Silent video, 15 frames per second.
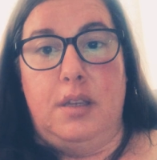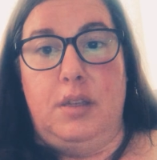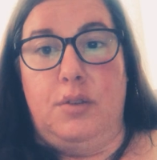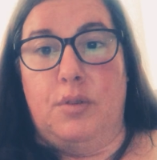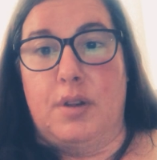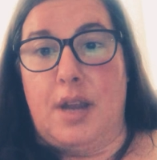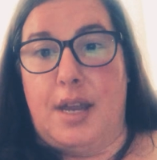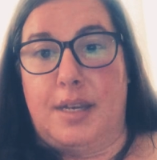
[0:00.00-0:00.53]

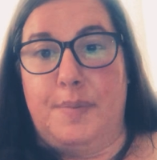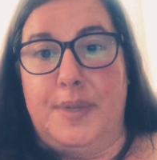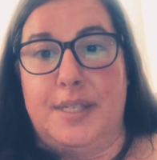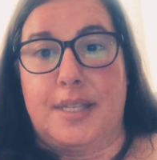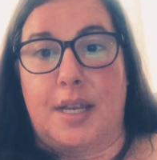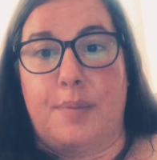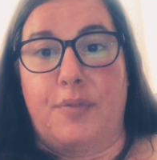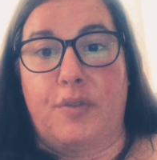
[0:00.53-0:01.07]
You are not to be
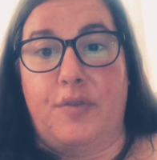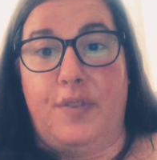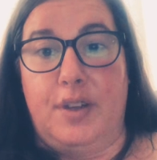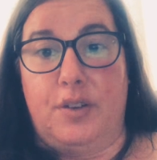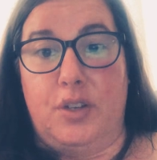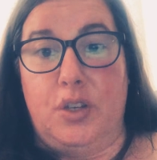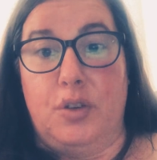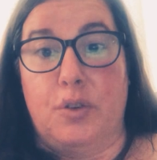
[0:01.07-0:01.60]
set up for
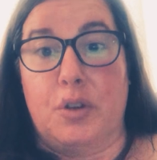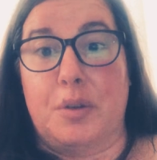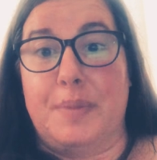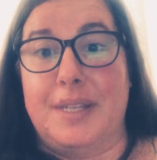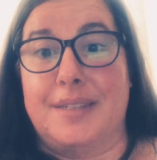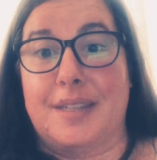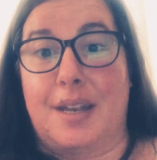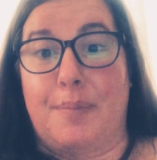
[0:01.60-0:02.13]
failure, you are to
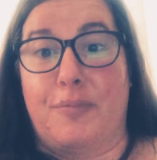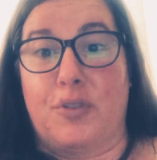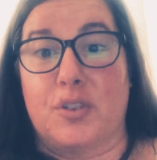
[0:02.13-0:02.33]
be set up for